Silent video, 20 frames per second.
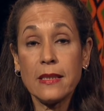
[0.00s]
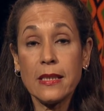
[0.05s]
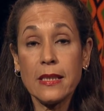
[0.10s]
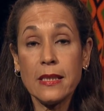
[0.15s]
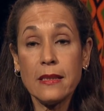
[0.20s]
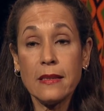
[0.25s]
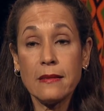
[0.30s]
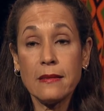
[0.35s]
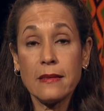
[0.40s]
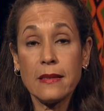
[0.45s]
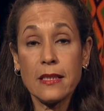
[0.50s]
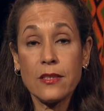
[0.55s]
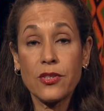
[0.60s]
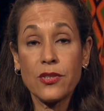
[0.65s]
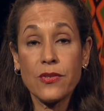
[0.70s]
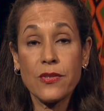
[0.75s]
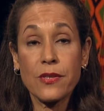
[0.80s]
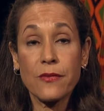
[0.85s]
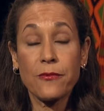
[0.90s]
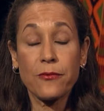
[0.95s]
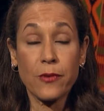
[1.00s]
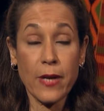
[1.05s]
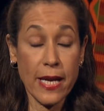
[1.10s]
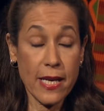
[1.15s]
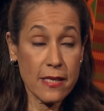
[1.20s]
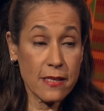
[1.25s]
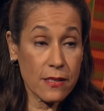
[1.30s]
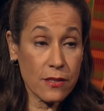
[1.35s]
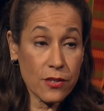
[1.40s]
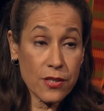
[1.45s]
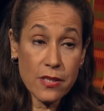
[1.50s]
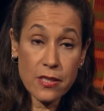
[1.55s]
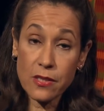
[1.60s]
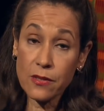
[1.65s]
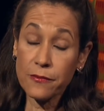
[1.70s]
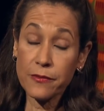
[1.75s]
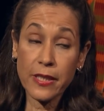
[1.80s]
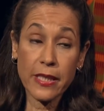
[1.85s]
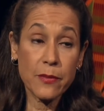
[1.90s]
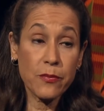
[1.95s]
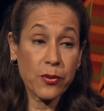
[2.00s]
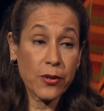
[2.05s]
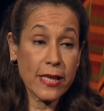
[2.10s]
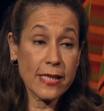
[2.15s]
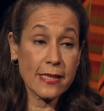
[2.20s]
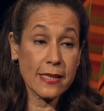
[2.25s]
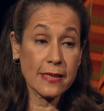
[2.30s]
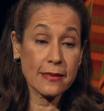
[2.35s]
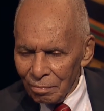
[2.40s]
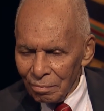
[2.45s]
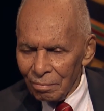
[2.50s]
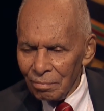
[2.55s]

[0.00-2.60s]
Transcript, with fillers: the issues of race are still very present, mm-hmm.